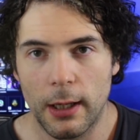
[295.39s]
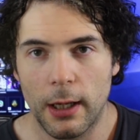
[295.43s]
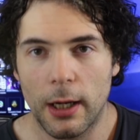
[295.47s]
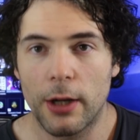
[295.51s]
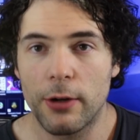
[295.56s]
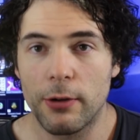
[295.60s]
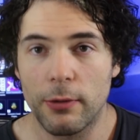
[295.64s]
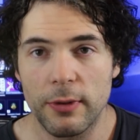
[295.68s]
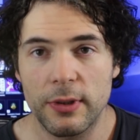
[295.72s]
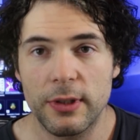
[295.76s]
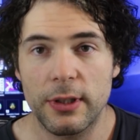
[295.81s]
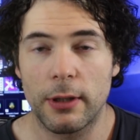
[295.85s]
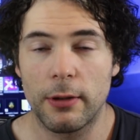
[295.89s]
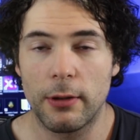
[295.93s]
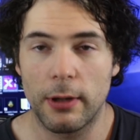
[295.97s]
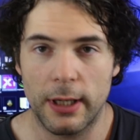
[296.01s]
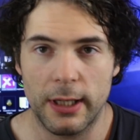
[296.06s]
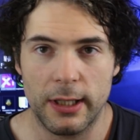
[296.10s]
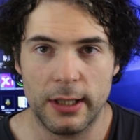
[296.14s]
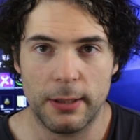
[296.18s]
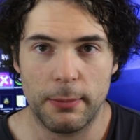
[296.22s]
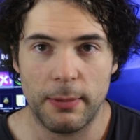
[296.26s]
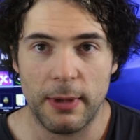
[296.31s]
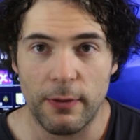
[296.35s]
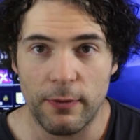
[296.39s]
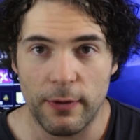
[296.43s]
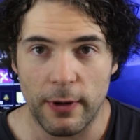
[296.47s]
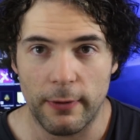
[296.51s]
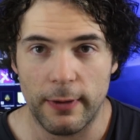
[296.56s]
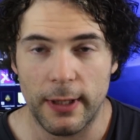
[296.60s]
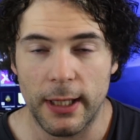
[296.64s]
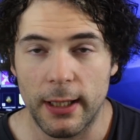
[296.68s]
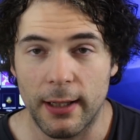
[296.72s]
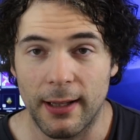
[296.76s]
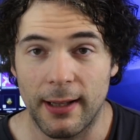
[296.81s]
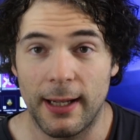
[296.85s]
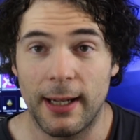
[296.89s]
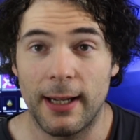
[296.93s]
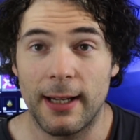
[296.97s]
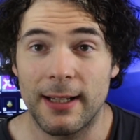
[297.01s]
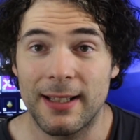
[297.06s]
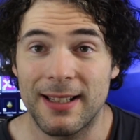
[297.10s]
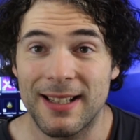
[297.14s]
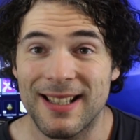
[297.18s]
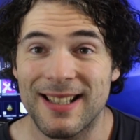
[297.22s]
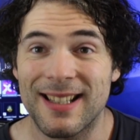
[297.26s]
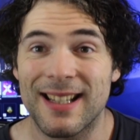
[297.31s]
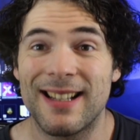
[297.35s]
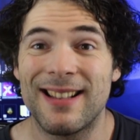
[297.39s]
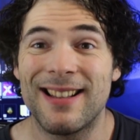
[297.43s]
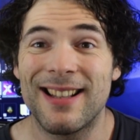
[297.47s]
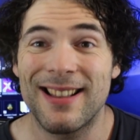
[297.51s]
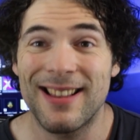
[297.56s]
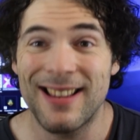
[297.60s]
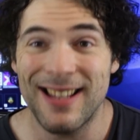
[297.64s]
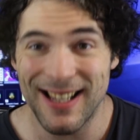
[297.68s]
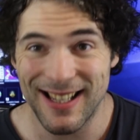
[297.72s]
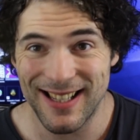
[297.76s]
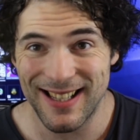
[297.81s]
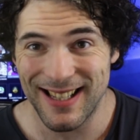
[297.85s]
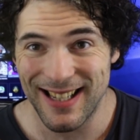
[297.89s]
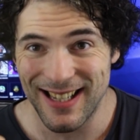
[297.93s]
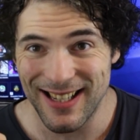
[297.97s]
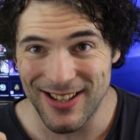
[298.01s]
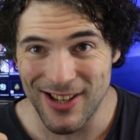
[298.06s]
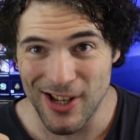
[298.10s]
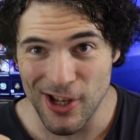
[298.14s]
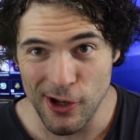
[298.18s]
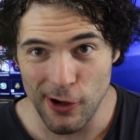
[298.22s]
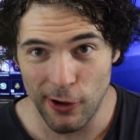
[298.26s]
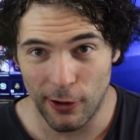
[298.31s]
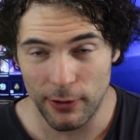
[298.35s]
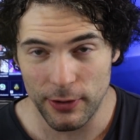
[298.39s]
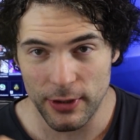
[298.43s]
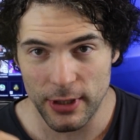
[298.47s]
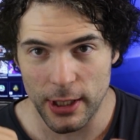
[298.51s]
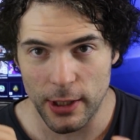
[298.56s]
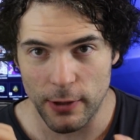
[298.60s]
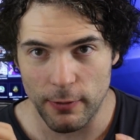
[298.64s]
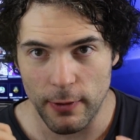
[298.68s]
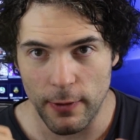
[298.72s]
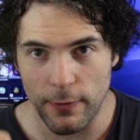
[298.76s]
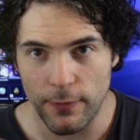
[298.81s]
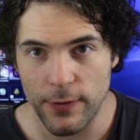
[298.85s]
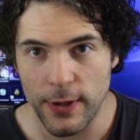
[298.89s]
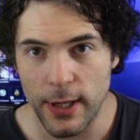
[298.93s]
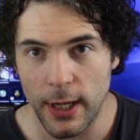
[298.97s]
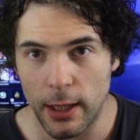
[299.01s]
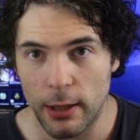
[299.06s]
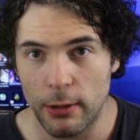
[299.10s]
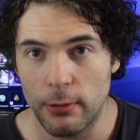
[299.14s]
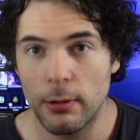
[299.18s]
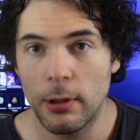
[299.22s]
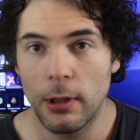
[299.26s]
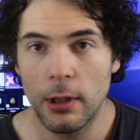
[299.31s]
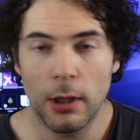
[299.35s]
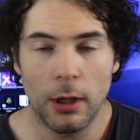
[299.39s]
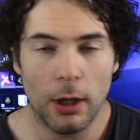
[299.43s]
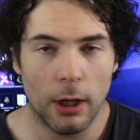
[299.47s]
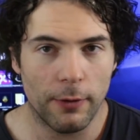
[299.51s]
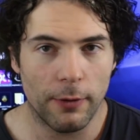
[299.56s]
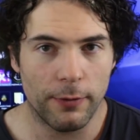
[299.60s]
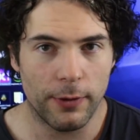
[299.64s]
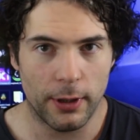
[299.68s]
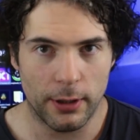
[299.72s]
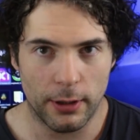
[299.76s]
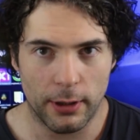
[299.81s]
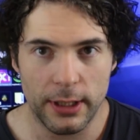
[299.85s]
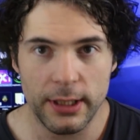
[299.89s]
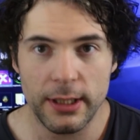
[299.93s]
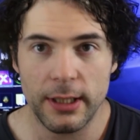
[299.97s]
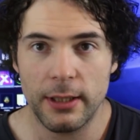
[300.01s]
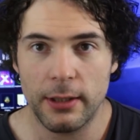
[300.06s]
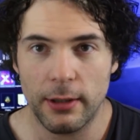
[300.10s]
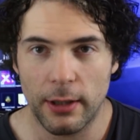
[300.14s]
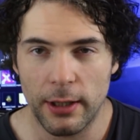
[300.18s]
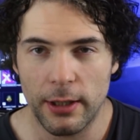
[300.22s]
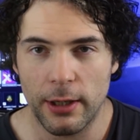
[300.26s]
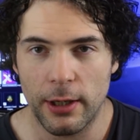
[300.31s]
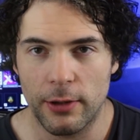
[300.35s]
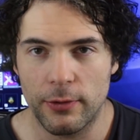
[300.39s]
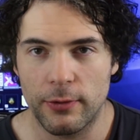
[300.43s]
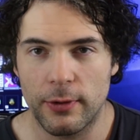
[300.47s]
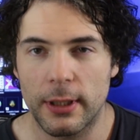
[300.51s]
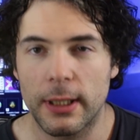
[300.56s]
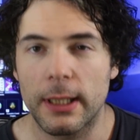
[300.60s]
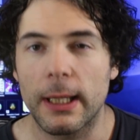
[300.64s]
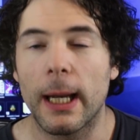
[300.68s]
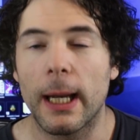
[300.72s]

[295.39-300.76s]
I'd also like to be very clear to say that this is not a review of the ninety-nine hundred